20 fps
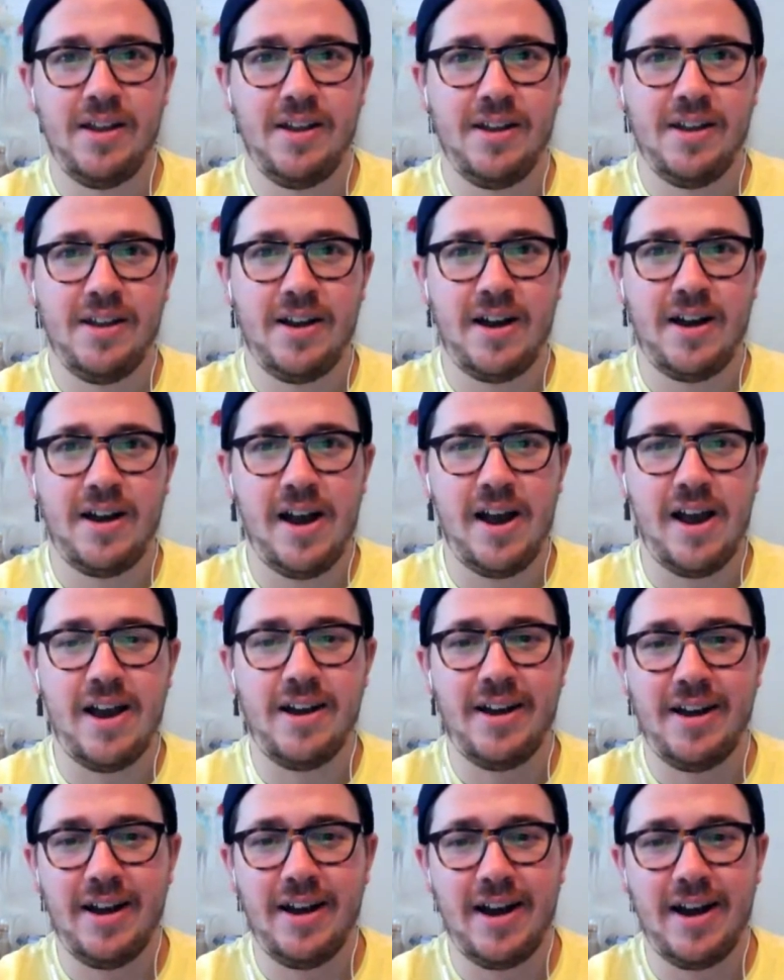I,
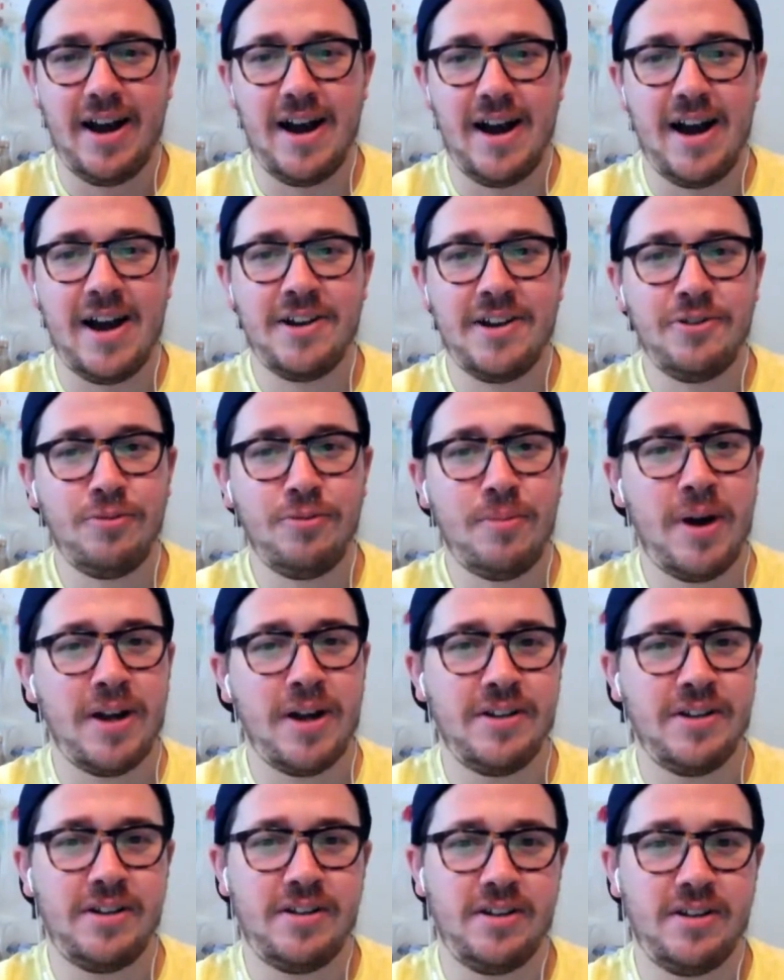I don't
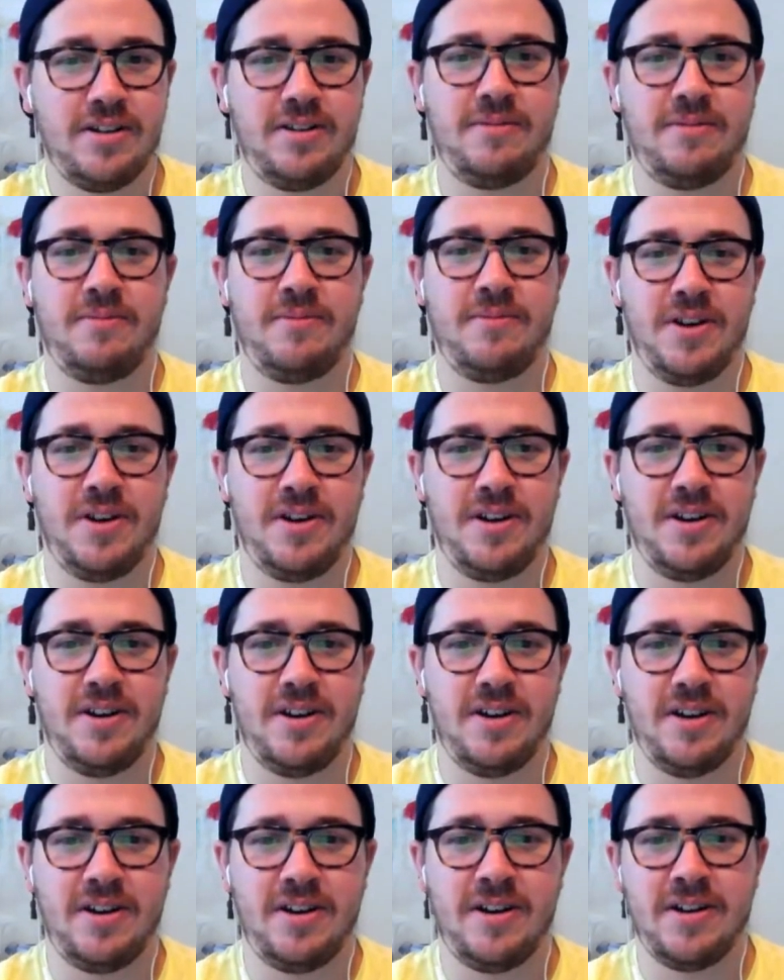mind.
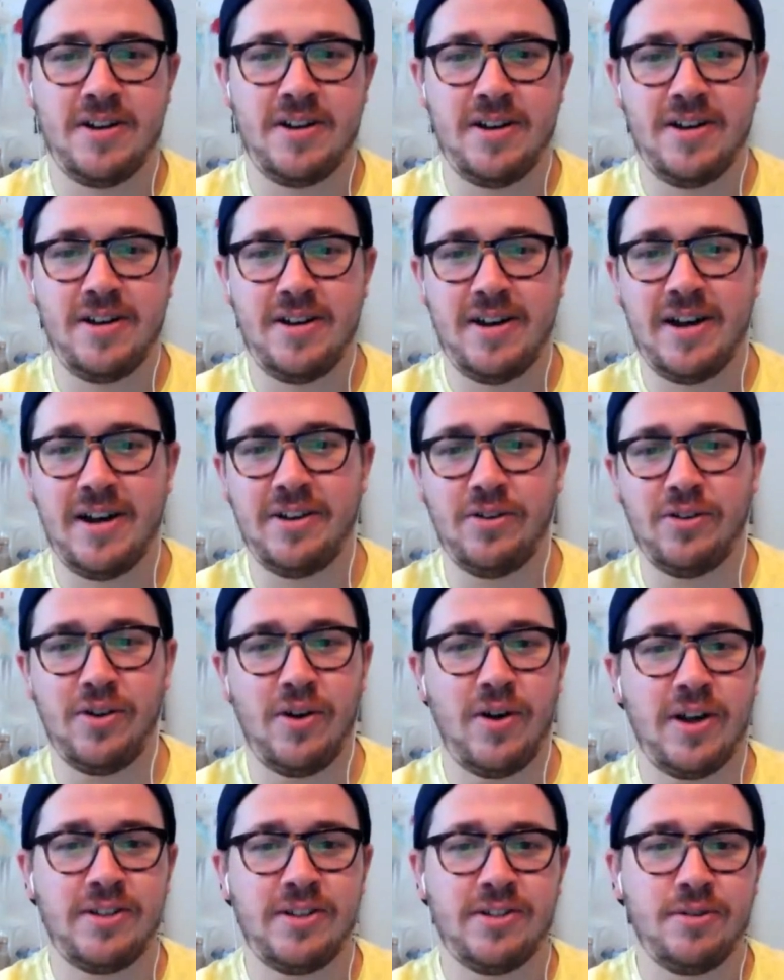I don't
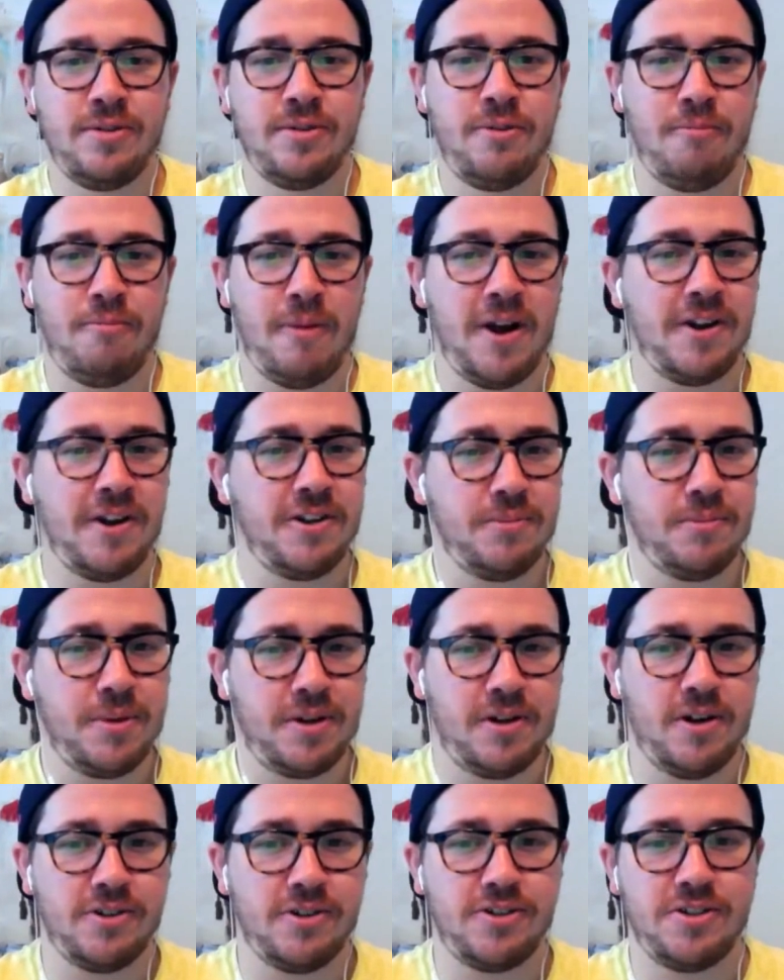know. I still don't mind a
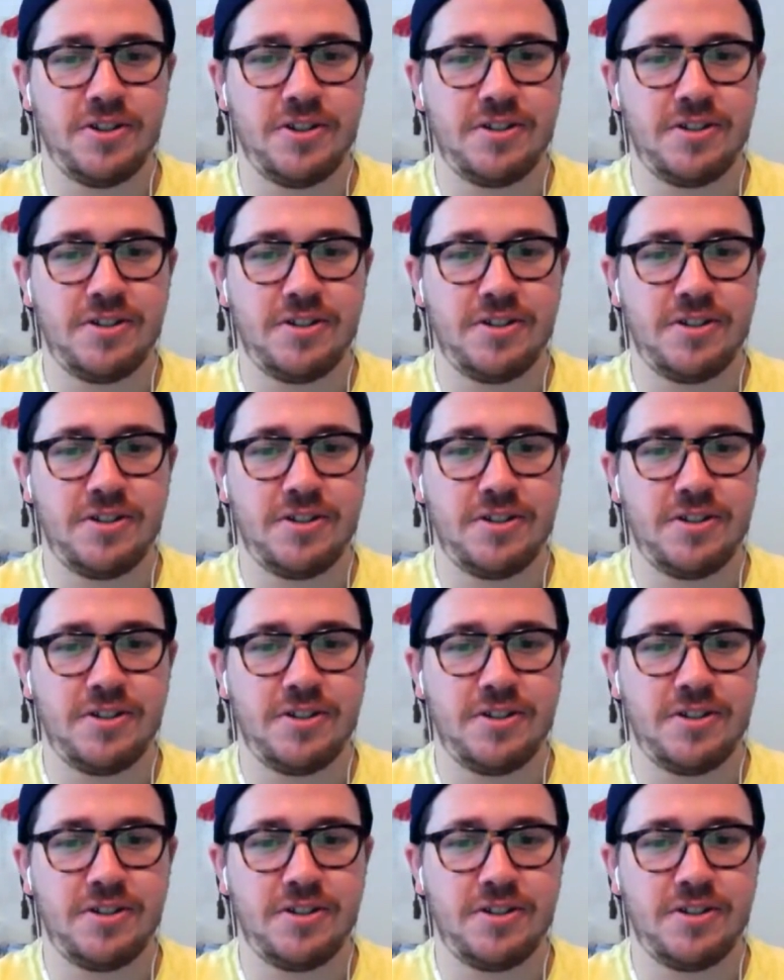McCutcheon.